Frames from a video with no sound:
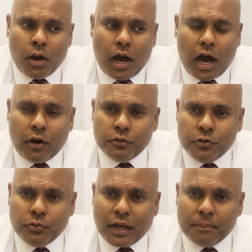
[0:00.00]
how
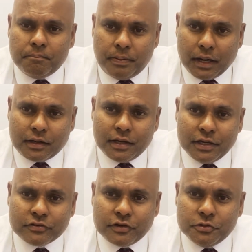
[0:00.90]
you can better
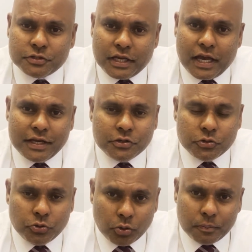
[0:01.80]
introduce AI into
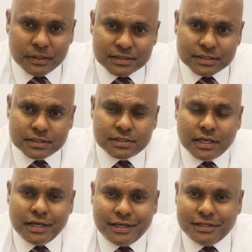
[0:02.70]
your business
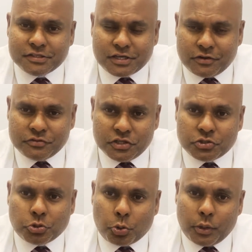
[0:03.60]
instead of
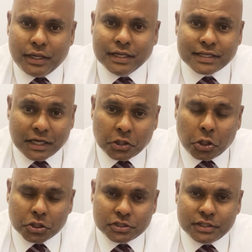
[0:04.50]
just throwing in
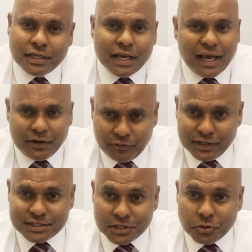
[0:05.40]
technology and
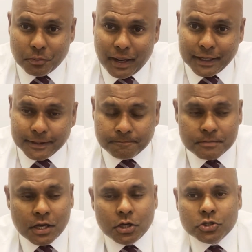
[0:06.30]
wasting your money.
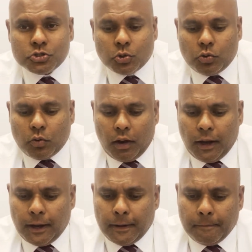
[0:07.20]
So
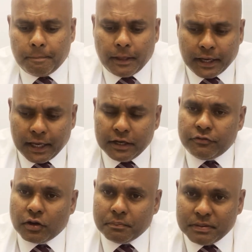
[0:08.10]
again, if
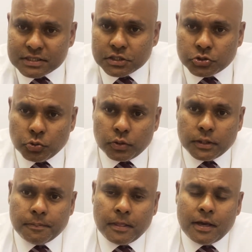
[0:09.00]
you're a business owner,